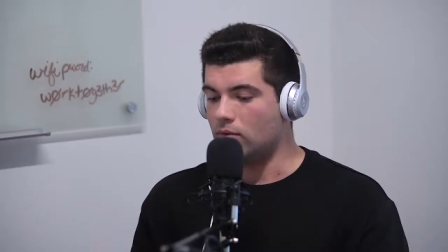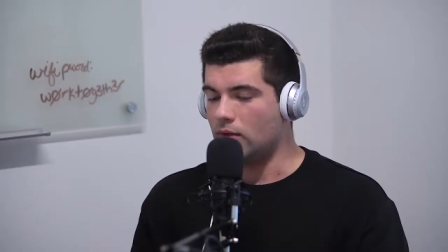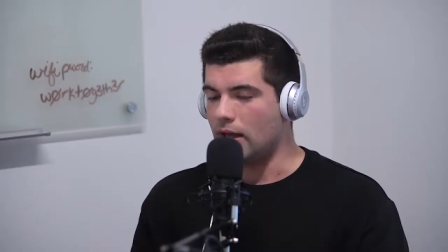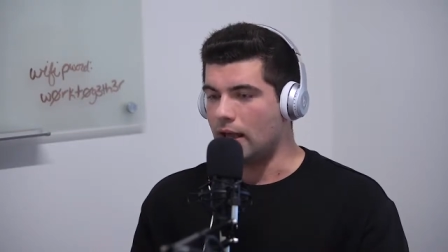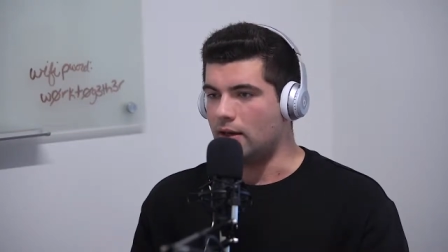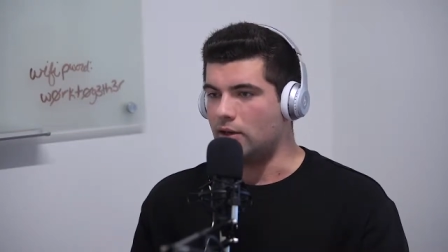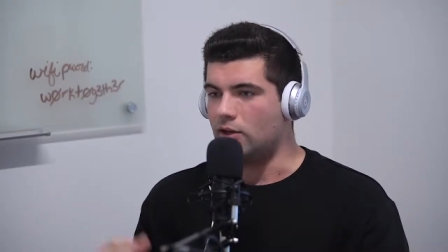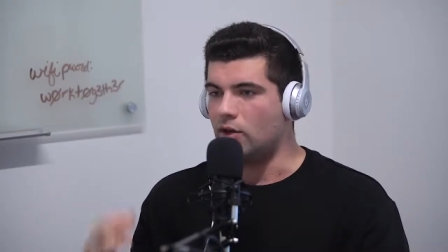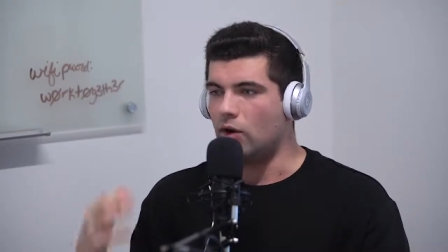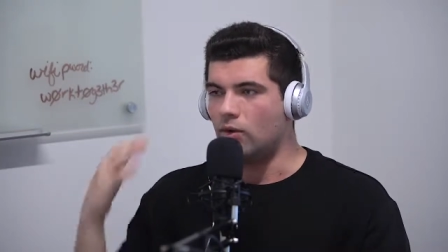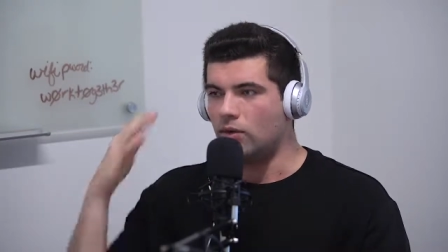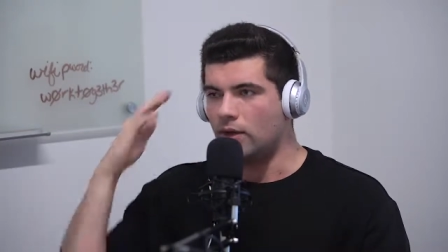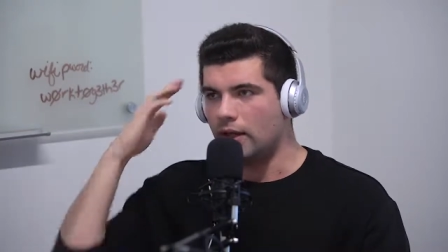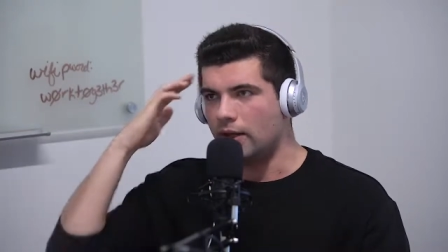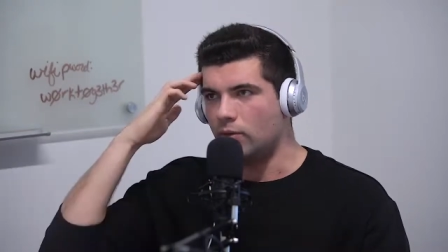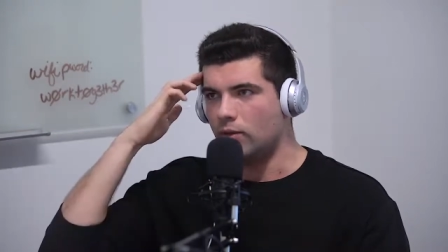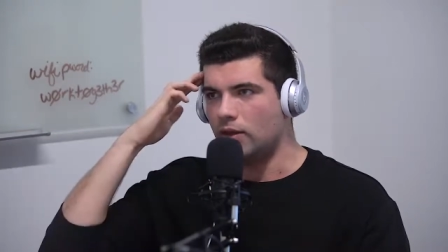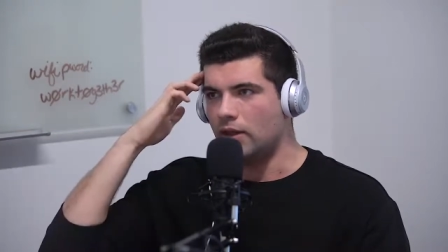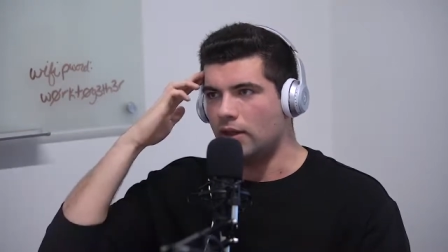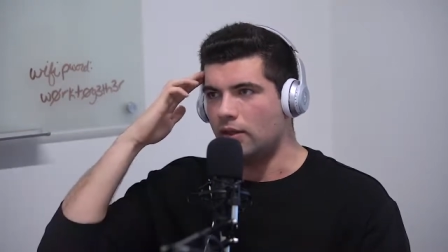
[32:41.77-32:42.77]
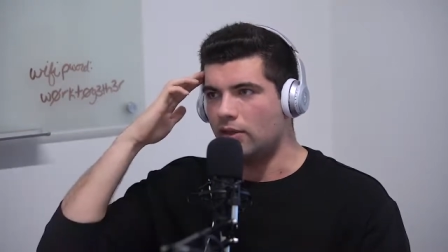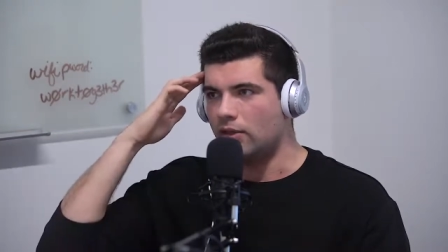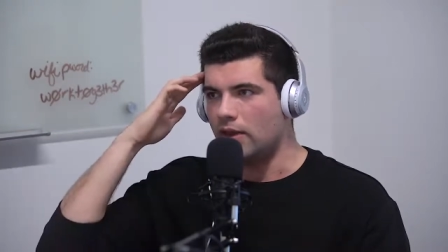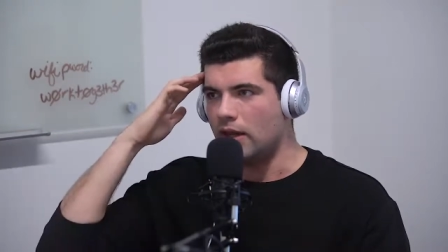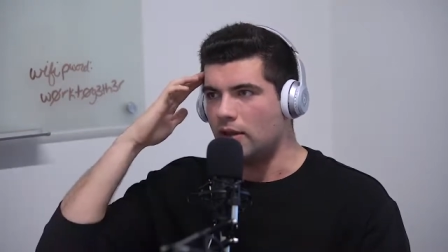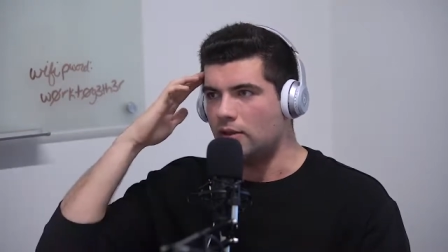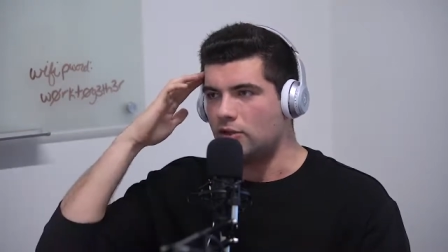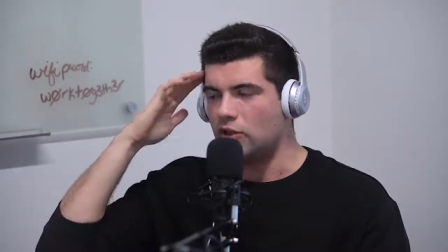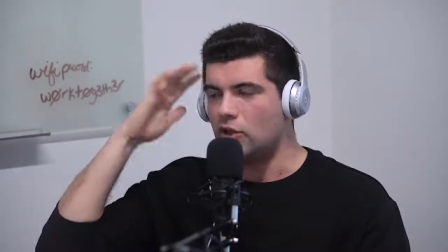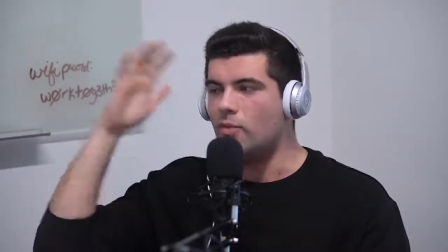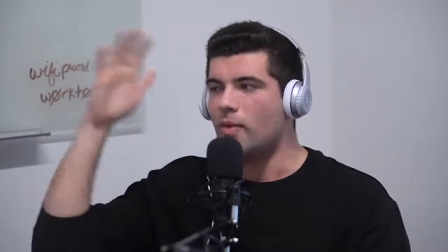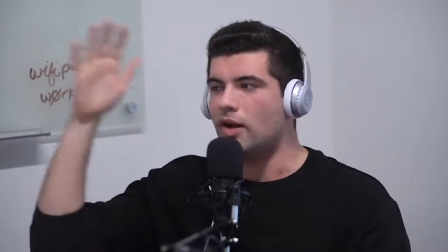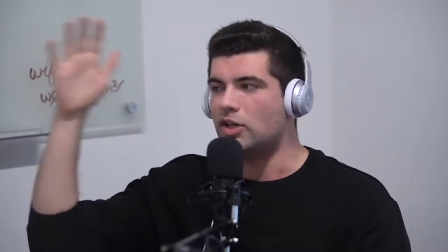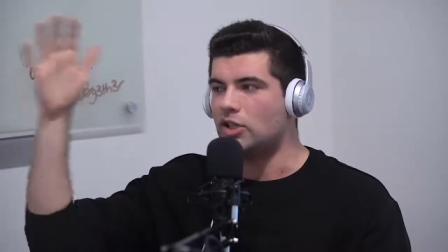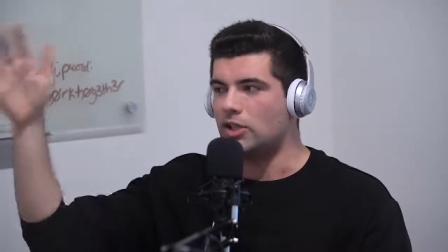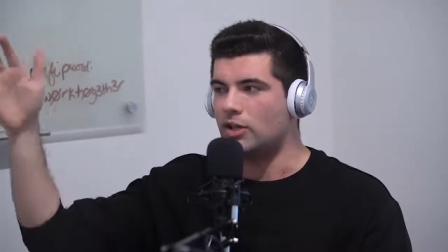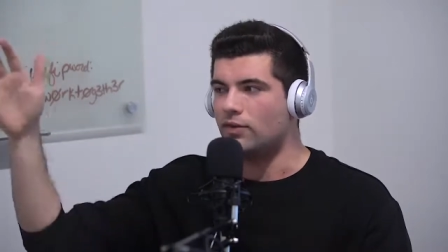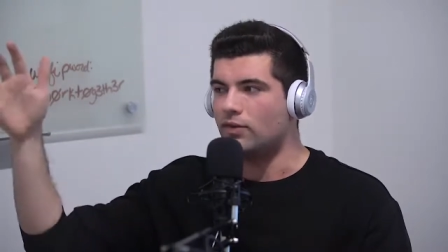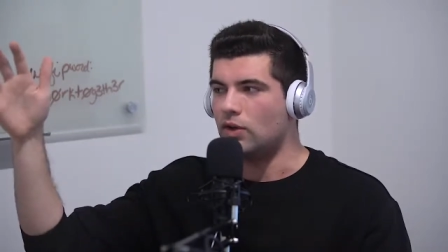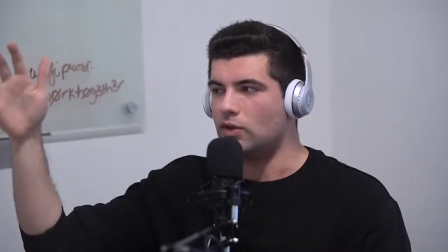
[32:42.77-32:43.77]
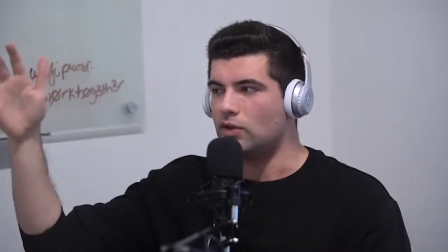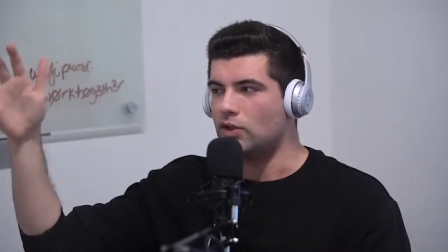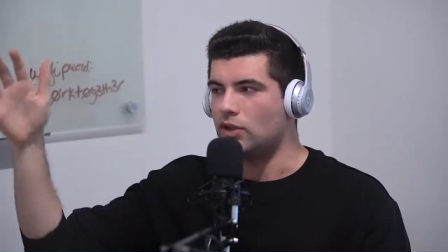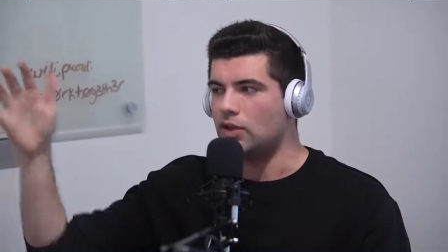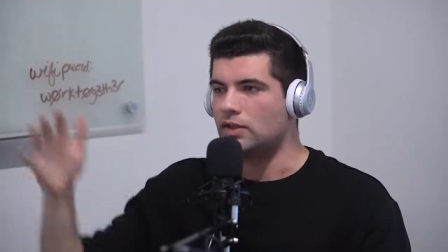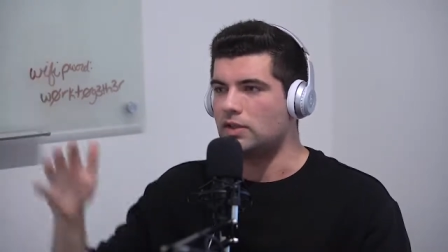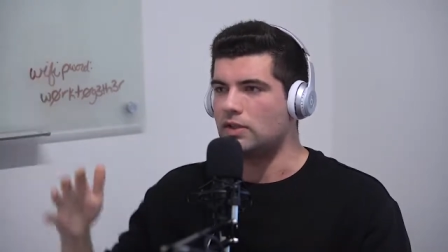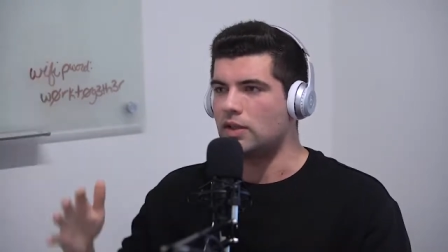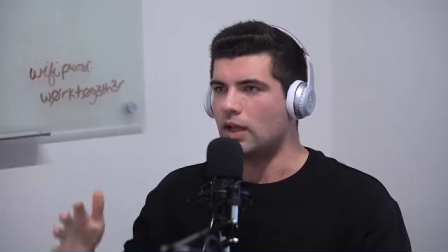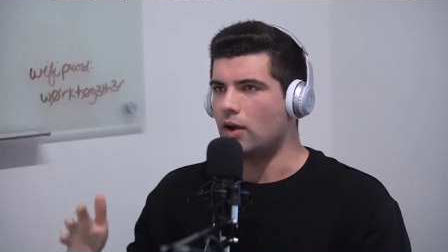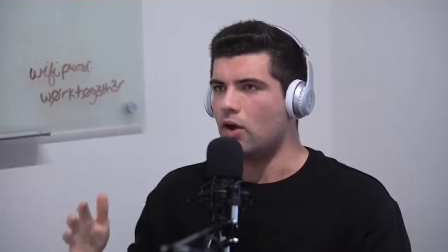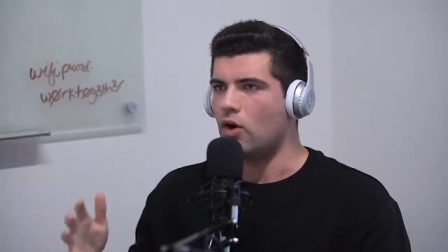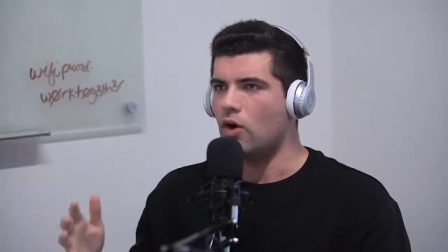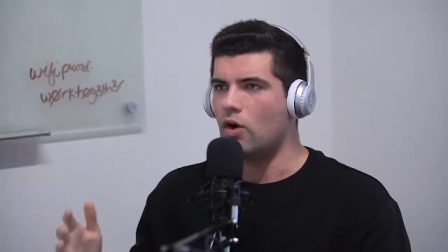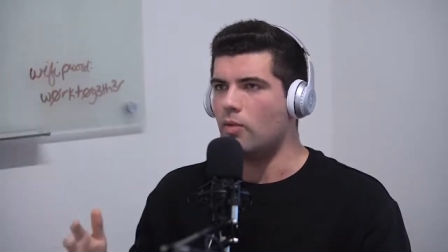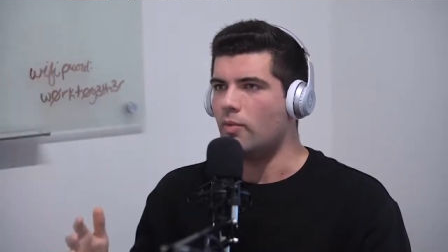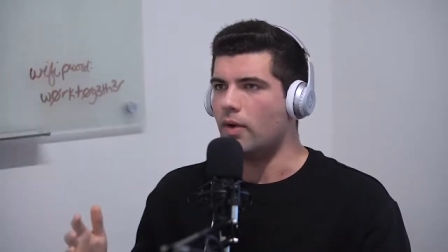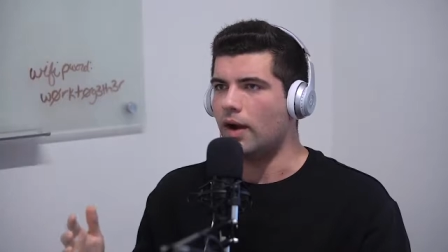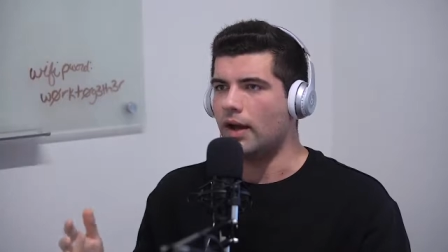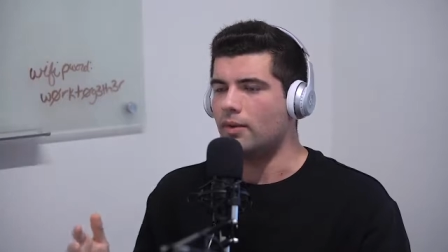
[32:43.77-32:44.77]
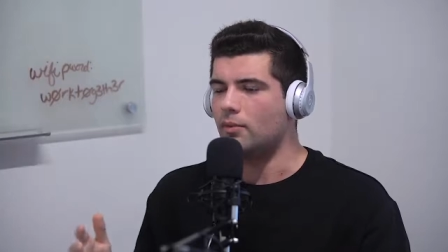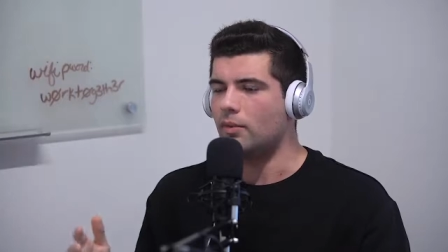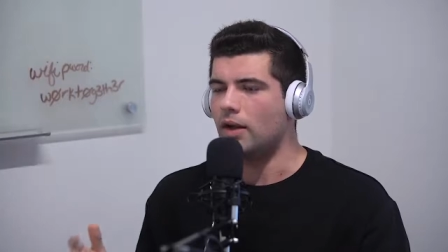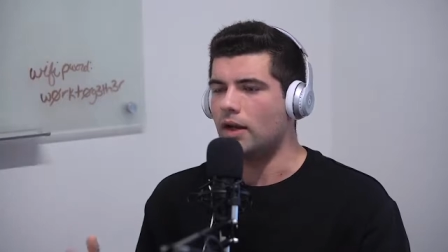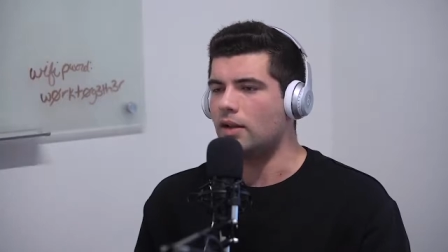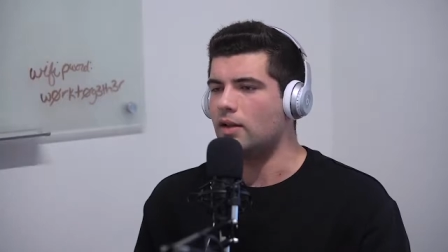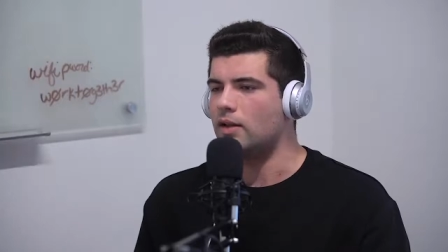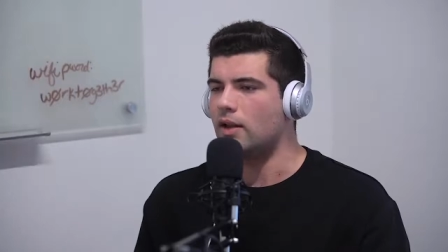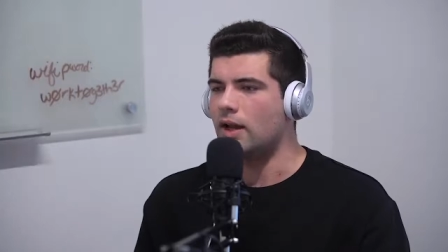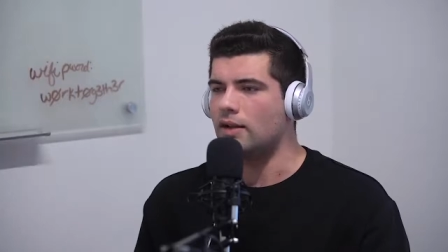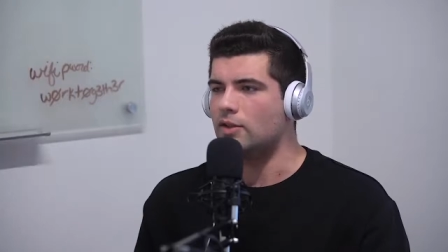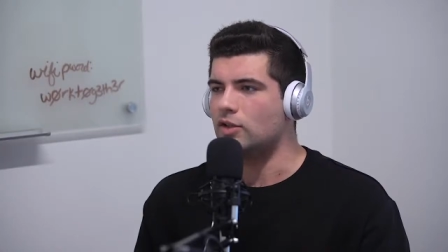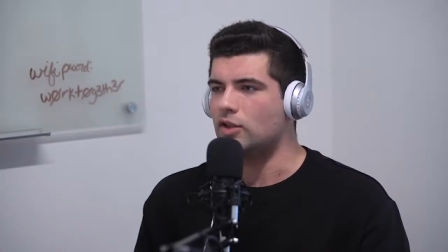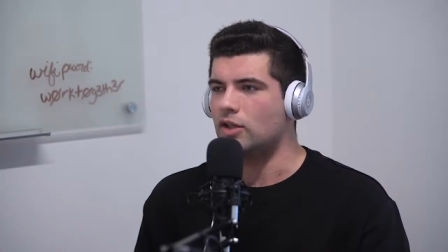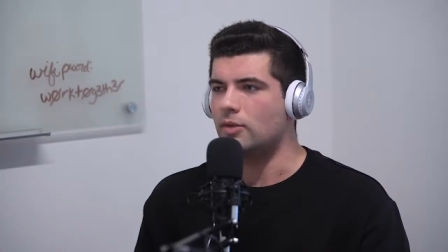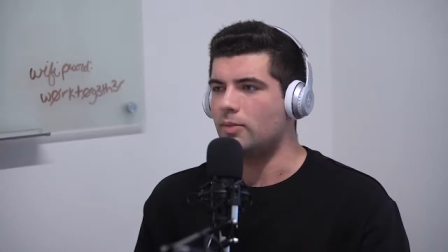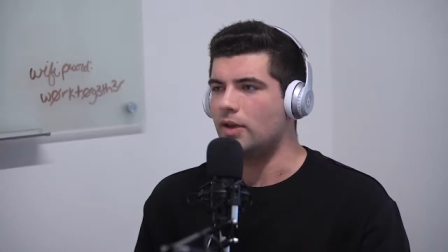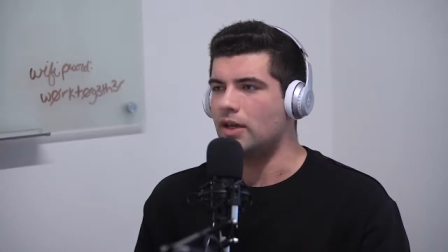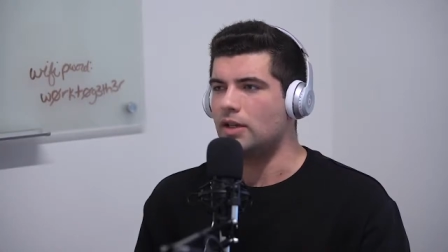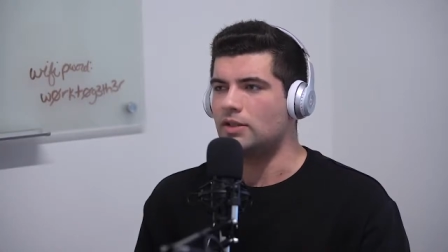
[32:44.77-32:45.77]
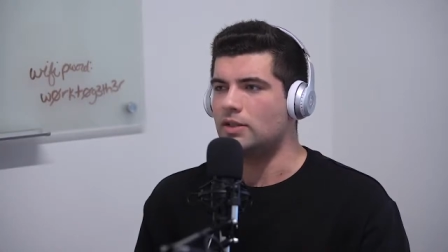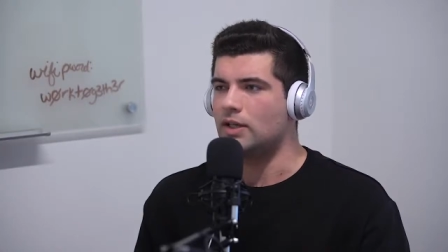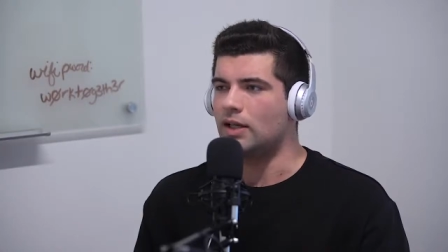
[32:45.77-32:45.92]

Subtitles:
and don't like really think too much in the future, because it's like, oh, my clients are going to be